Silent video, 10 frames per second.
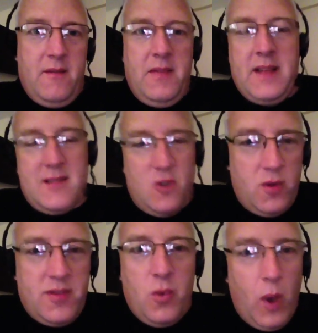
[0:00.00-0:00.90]
That's
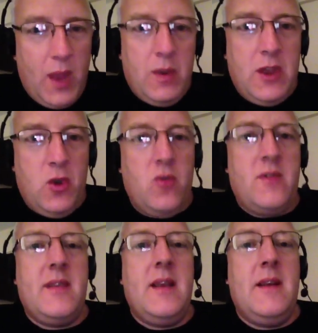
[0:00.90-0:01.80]
not the way we
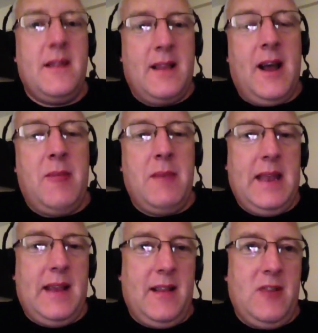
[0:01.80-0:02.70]
use the time in
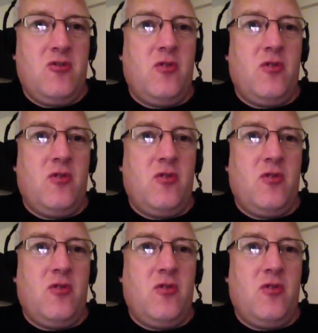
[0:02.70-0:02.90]
English,